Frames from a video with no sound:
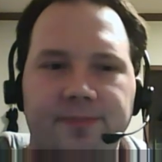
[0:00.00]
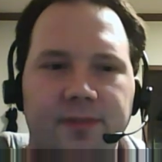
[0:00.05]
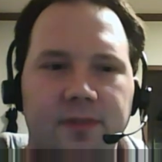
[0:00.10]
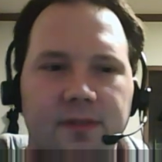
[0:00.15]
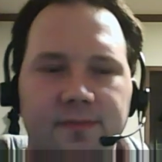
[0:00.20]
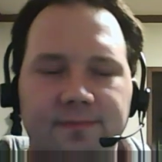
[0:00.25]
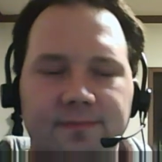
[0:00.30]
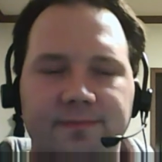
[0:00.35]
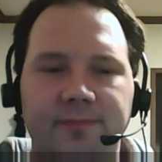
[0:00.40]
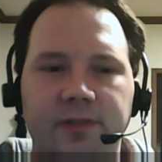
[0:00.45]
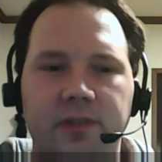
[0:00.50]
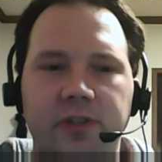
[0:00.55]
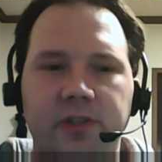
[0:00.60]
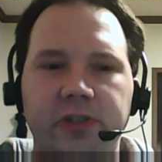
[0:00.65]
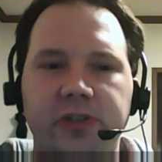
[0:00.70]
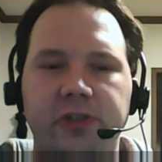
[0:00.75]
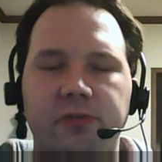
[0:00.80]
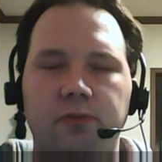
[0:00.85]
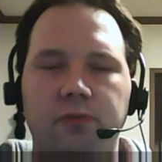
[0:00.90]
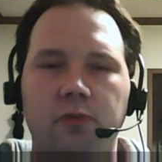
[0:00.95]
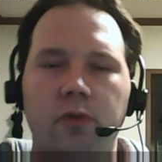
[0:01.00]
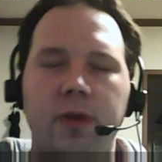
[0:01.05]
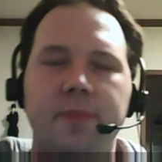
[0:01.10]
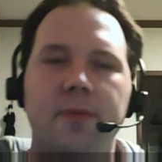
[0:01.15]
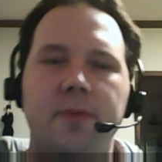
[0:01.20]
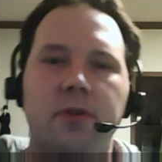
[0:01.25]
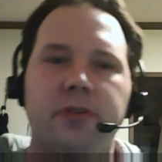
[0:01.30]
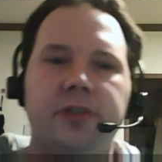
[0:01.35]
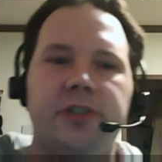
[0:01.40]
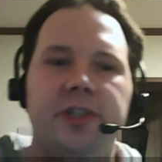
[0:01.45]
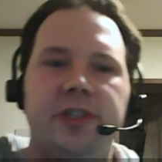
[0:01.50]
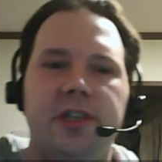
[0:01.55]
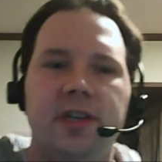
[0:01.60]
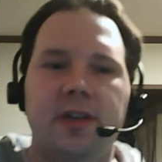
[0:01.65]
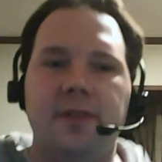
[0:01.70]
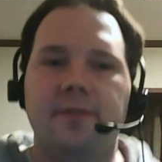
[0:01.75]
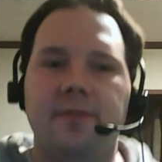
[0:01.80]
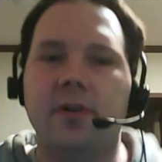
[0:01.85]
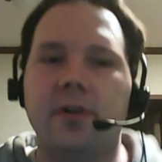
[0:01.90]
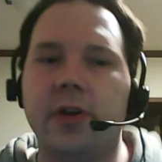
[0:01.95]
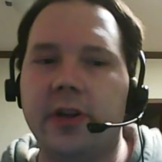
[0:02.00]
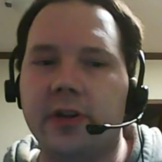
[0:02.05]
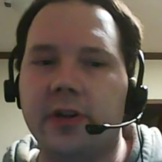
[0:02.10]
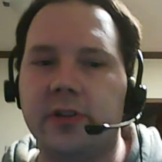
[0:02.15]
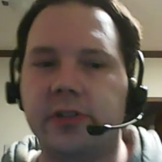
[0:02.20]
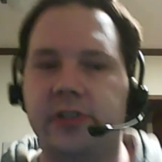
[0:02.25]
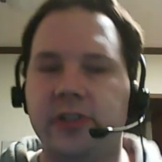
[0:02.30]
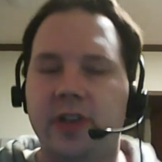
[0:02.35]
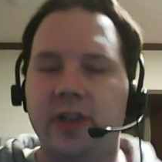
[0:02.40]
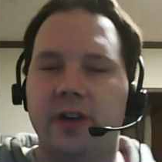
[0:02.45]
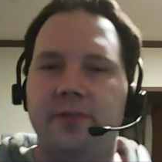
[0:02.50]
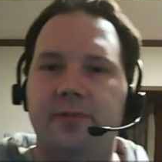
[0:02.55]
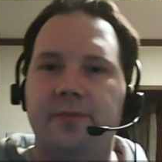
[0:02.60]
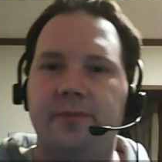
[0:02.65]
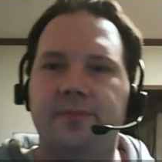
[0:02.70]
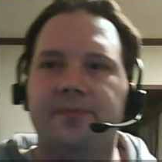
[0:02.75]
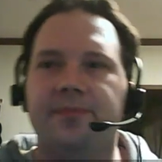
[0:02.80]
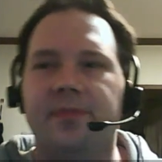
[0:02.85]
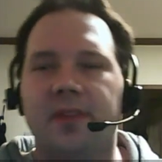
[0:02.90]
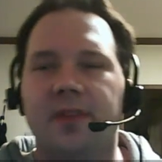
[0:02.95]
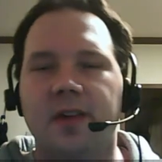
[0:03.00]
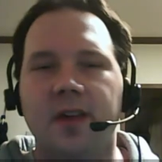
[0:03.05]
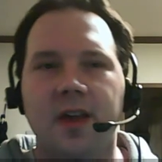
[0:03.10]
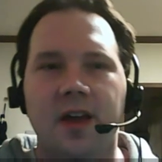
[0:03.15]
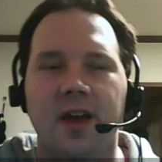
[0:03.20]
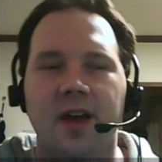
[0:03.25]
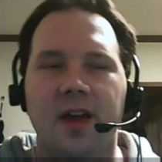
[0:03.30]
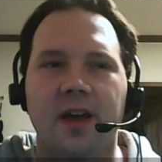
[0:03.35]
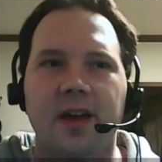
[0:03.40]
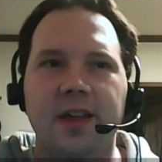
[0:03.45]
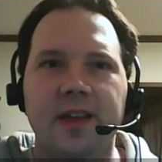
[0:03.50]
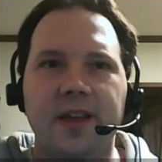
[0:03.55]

excuse me. Mm, delicious Rooibos tea. Very good stuff.